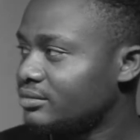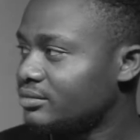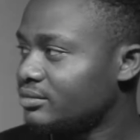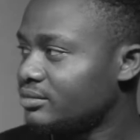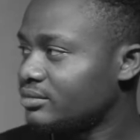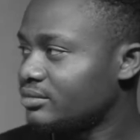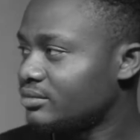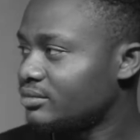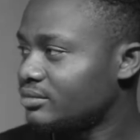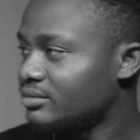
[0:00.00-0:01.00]

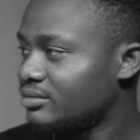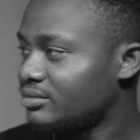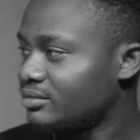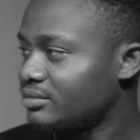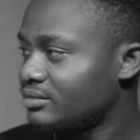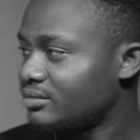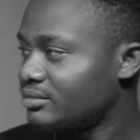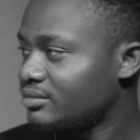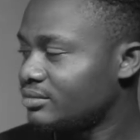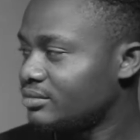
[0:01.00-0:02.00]

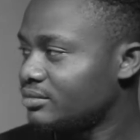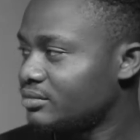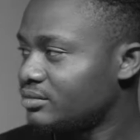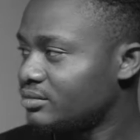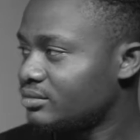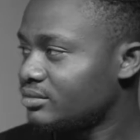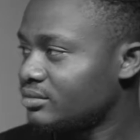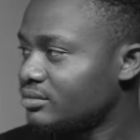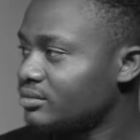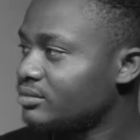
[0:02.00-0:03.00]

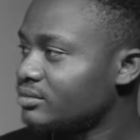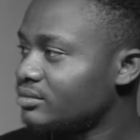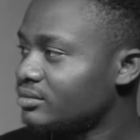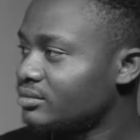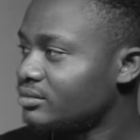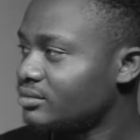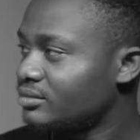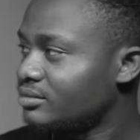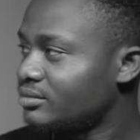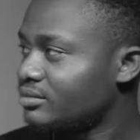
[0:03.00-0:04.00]

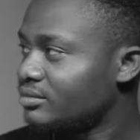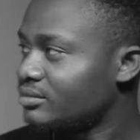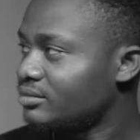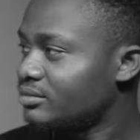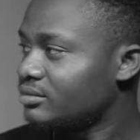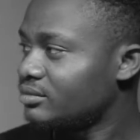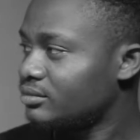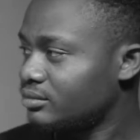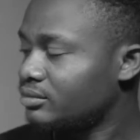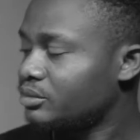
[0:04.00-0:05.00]

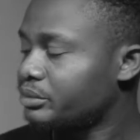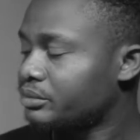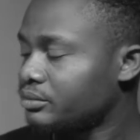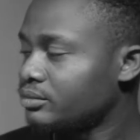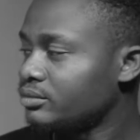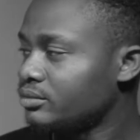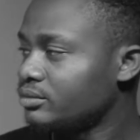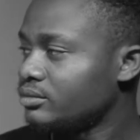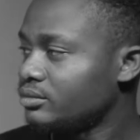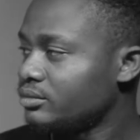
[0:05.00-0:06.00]

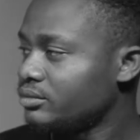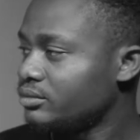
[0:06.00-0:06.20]
(not speaking)